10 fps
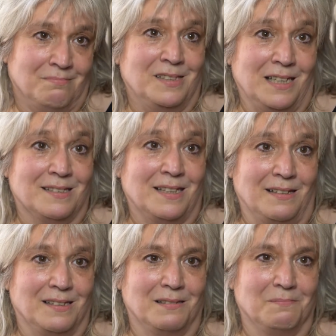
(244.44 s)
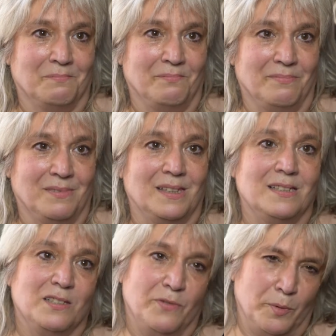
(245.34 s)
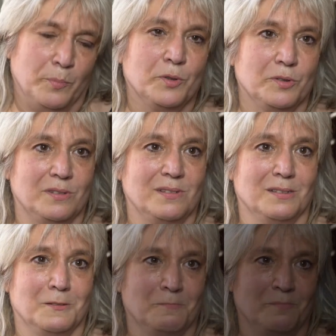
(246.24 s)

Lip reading: the estate. This is very important.